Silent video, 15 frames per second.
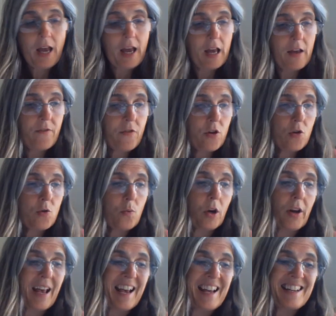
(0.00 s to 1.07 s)
If you
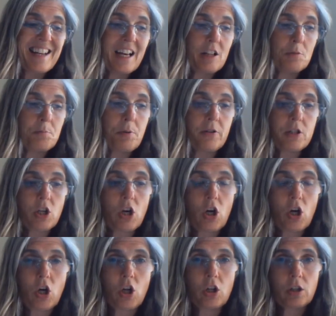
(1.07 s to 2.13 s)
want any help at
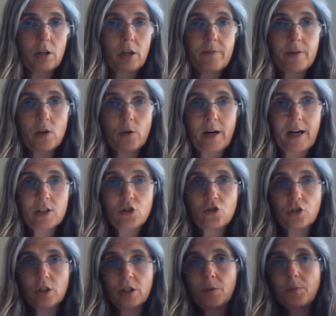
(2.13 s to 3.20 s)
all, if you are
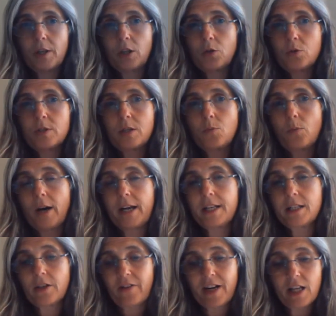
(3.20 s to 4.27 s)
struggling with losing
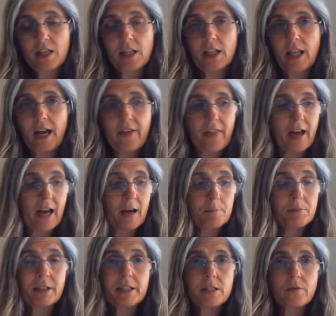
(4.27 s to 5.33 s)
weight or anything like that,
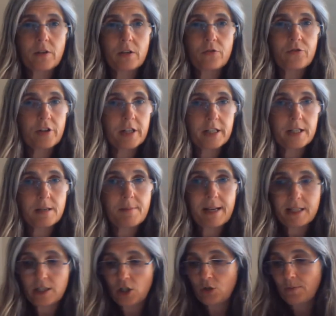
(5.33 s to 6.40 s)
please feel free to
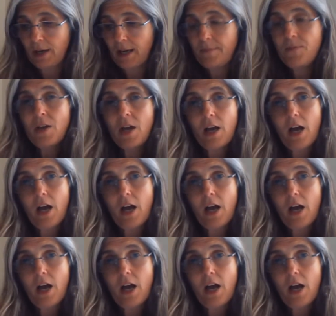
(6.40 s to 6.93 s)
message me